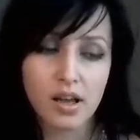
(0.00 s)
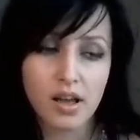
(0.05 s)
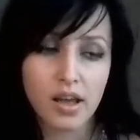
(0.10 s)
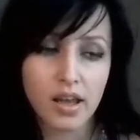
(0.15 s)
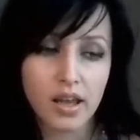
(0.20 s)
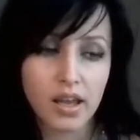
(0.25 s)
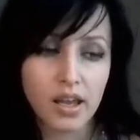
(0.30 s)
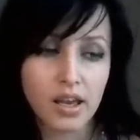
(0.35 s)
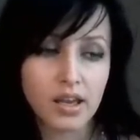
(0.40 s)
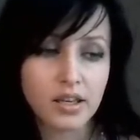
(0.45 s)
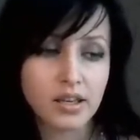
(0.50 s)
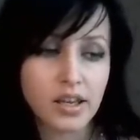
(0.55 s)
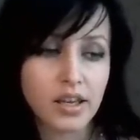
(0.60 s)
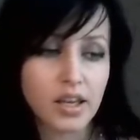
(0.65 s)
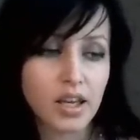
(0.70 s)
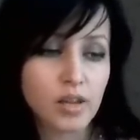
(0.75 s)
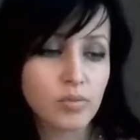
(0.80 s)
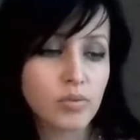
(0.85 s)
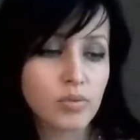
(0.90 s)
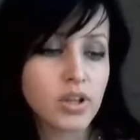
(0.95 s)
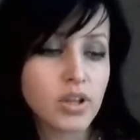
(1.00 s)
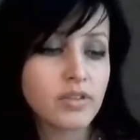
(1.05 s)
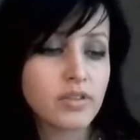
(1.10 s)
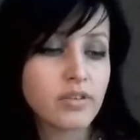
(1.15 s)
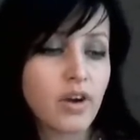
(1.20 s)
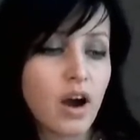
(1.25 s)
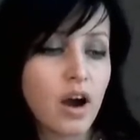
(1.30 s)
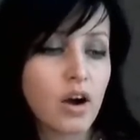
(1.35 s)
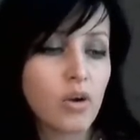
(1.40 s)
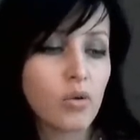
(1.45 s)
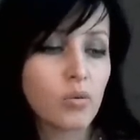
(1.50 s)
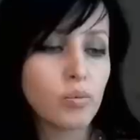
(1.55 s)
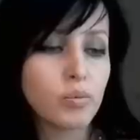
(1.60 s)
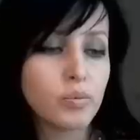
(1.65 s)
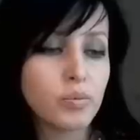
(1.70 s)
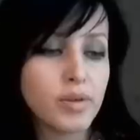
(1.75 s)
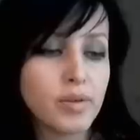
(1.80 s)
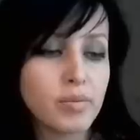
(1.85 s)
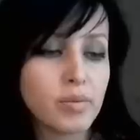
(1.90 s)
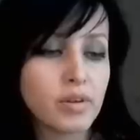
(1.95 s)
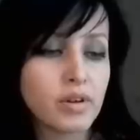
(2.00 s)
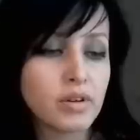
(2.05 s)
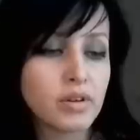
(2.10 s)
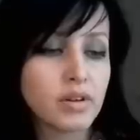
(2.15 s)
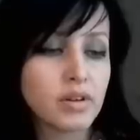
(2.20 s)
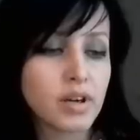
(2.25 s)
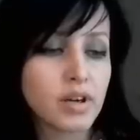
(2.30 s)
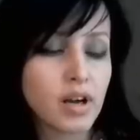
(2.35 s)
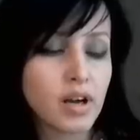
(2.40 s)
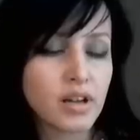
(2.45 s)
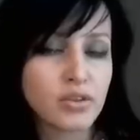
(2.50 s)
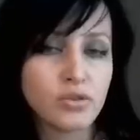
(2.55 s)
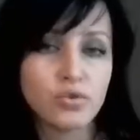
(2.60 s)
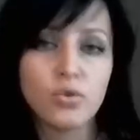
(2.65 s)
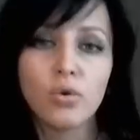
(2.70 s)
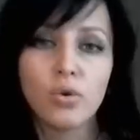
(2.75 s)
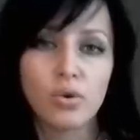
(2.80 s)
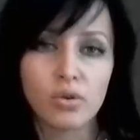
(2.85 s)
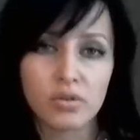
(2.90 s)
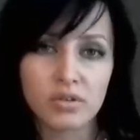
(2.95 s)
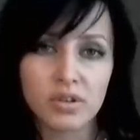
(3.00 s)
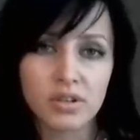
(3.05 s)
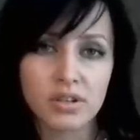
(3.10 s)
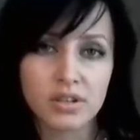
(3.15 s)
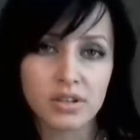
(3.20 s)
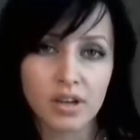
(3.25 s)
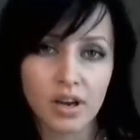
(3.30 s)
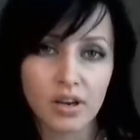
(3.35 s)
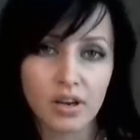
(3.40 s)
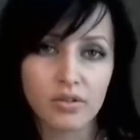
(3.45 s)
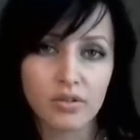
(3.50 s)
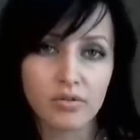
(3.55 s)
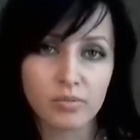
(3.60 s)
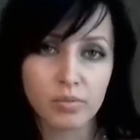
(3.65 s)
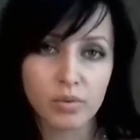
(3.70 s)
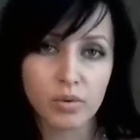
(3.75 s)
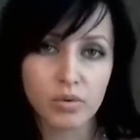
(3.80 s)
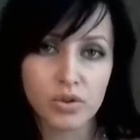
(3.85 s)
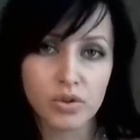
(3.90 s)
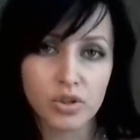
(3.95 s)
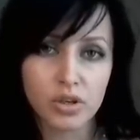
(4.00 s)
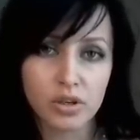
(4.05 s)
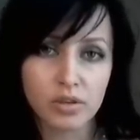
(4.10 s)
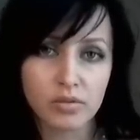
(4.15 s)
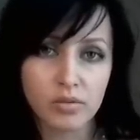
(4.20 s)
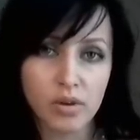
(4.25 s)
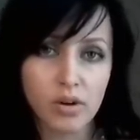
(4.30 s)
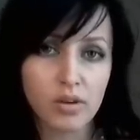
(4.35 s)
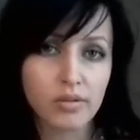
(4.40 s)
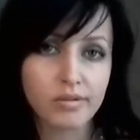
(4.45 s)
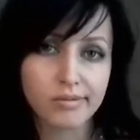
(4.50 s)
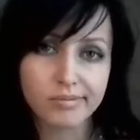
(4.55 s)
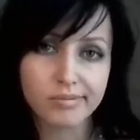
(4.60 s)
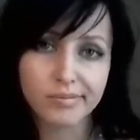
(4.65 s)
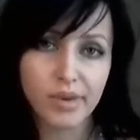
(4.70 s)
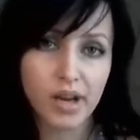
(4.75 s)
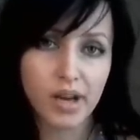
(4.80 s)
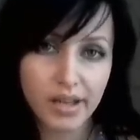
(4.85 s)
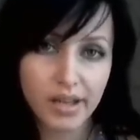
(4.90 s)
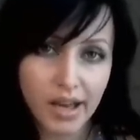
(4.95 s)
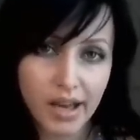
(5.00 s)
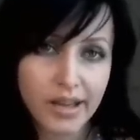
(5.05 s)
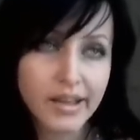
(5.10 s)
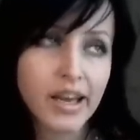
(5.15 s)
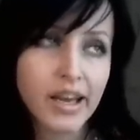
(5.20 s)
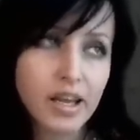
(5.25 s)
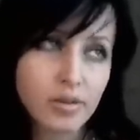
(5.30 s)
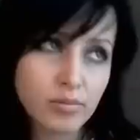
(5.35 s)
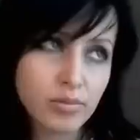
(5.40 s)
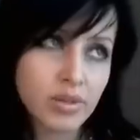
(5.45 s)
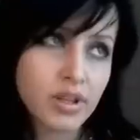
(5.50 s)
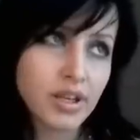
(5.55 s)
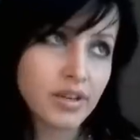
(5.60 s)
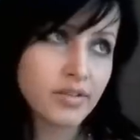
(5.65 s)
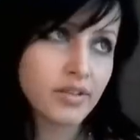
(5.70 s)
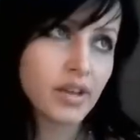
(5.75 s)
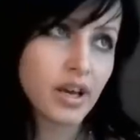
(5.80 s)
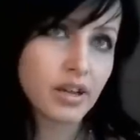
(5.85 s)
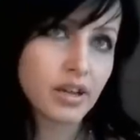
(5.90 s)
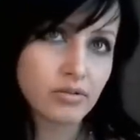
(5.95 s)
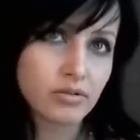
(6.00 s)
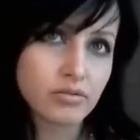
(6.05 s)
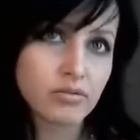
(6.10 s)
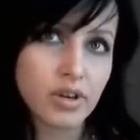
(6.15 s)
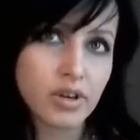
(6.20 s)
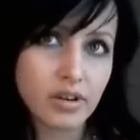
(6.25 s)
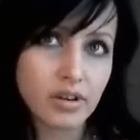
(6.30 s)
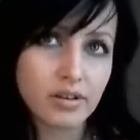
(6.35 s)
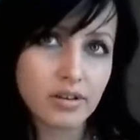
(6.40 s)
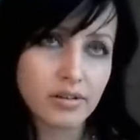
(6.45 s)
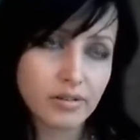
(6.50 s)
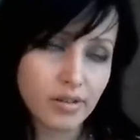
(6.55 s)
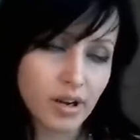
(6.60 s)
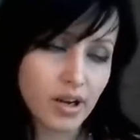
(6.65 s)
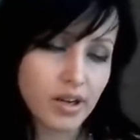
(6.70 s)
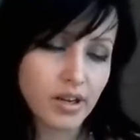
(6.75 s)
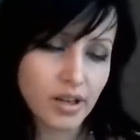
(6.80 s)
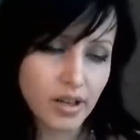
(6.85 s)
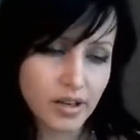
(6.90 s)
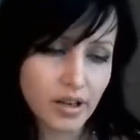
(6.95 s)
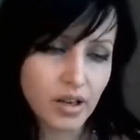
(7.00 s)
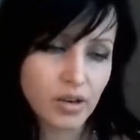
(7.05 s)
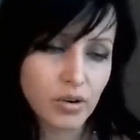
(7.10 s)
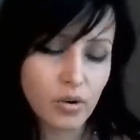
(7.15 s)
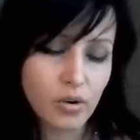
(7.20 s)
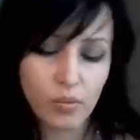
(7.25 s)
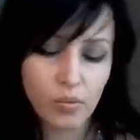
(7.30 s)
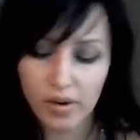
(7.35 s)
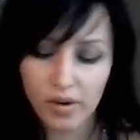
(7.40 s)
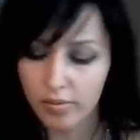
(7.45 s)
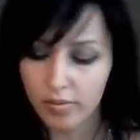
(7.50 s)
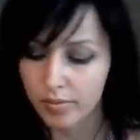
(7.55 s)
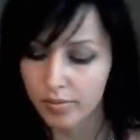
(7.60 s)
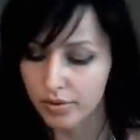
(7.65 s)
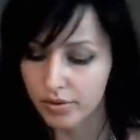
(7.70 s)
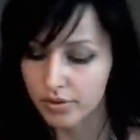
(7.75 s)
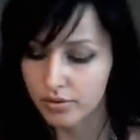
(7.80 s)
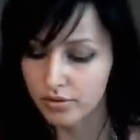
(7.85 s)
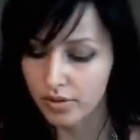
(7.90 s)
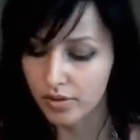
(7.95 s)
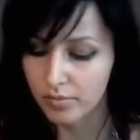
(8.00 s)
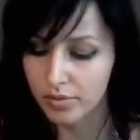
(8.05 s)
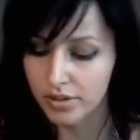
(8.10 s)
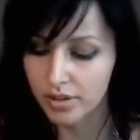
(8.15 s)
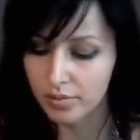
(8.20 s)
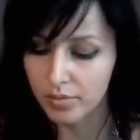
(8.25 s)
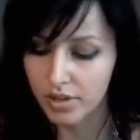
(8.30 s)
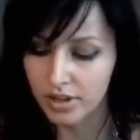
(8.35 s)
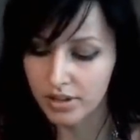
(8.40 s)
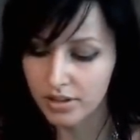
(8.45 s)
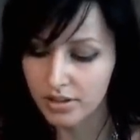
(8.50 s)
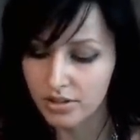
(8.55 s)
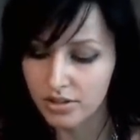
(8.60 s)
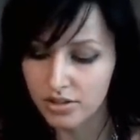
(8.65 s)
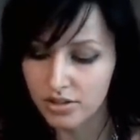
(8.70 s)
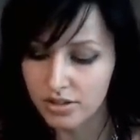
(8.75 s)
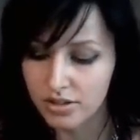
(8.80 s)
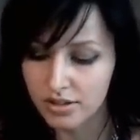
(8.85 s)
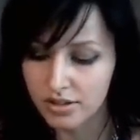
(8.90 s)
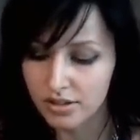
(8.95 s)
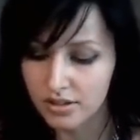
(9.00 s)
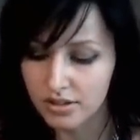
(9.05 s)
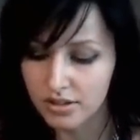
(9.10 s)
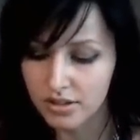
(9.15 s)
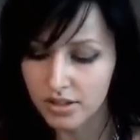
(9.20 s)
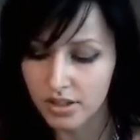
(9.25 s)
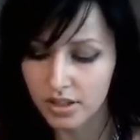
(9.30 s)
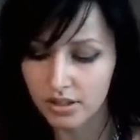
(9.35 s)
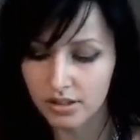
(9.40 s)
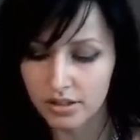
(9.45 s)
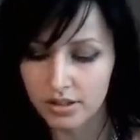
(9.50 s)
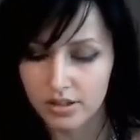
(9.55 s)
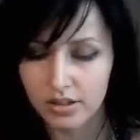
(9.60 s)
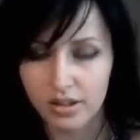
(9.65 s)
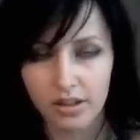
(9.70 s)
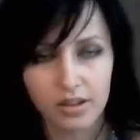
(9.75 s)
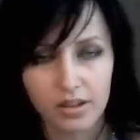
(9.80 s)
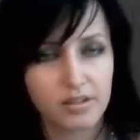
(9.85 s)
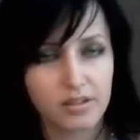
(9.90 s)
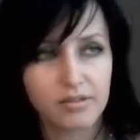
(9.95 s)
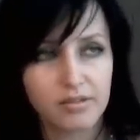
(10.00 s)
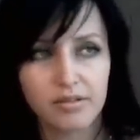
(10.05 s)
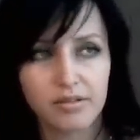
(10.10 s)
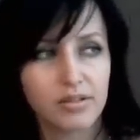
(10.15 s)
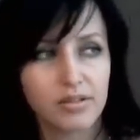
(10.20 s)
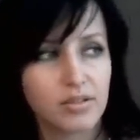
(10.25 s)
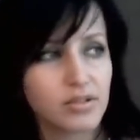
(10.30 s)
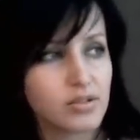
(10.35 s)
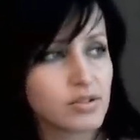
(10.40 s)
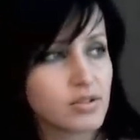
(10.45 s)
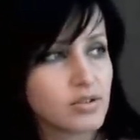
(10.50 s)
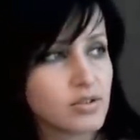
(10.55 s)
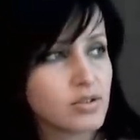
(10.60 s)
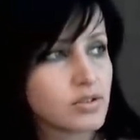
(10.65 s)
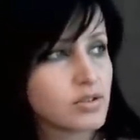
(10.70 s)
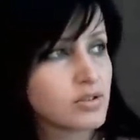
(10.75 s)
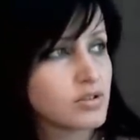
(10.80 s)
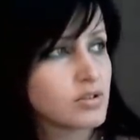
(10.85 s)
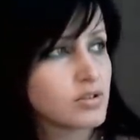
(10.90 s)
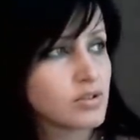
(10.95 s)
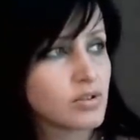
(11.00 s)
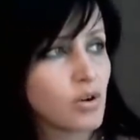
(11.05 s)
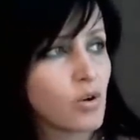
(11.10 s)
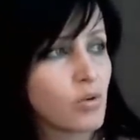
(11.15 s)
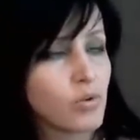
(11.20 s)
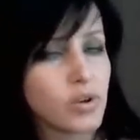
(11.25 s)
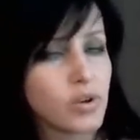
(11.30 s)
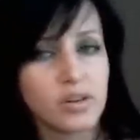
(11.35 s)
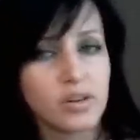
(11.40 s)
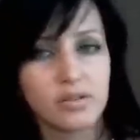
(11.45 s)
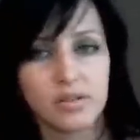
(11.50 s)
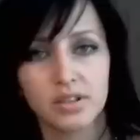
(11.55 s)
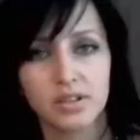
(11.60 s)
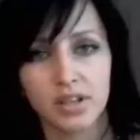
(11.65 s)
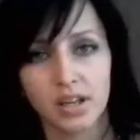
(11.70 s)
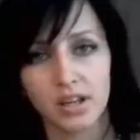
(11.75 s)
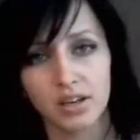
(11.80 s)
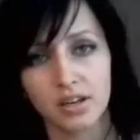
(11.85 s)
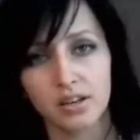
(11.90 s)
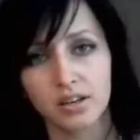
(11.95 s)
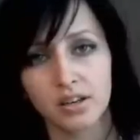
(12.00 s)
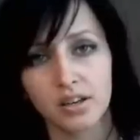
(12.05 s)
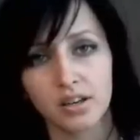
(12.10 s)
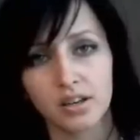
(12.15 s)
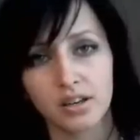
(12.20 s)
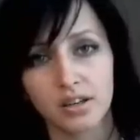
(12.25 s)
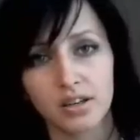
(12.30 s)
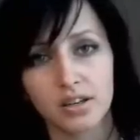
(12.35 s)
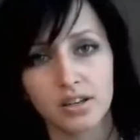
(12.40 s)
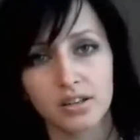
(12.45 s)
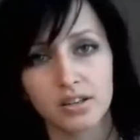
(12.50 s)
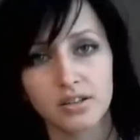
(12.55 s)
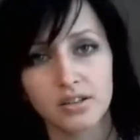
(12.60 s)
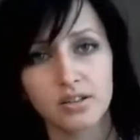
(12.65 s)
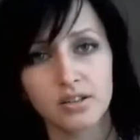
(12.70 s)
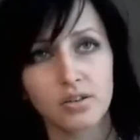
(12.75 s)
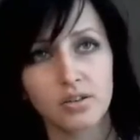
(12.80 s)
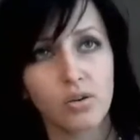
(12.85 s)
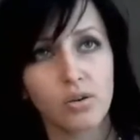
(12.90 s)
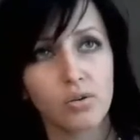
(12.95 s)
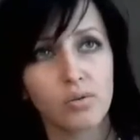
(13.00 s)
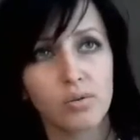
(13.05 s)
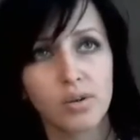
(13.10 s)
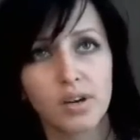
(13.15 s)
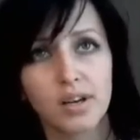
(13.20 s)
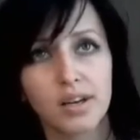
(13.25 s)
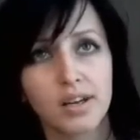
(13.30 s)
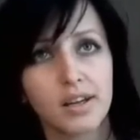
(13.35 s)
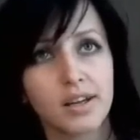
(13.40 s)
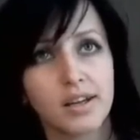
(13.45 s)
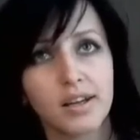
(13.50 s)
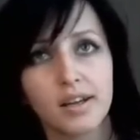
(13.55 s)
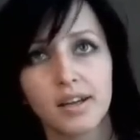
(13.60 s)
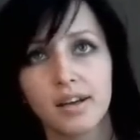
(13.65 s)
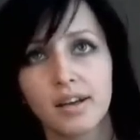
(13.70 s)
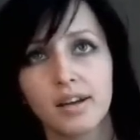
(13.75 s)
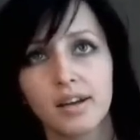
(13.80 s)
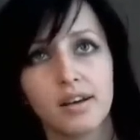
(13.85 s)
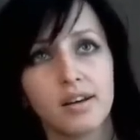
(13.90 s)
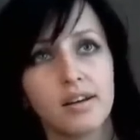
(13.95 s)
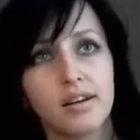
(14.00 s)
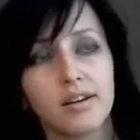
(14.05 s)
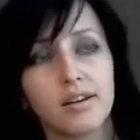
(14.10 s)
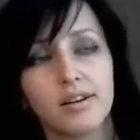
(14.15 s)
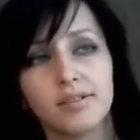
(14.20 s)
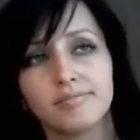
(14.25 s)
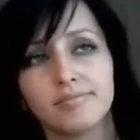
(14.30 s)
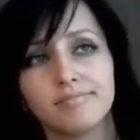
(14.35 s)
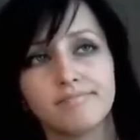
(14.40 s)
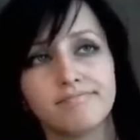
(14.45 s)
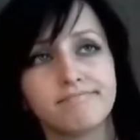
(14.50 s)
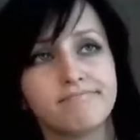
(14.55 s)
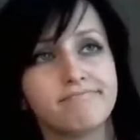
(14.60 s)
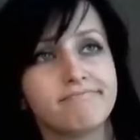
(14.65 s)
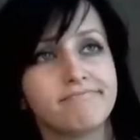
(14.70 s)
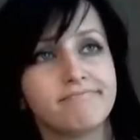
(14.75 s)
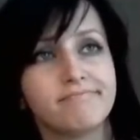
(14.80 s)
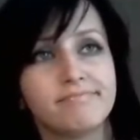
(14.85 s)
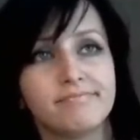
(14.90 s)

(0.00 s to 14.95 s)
And I can't believe how people adore this kind of bullshit. Oh, I can't believe that. Right? I know why people do it, but I mean, it's just still it's so irritating and it's so um,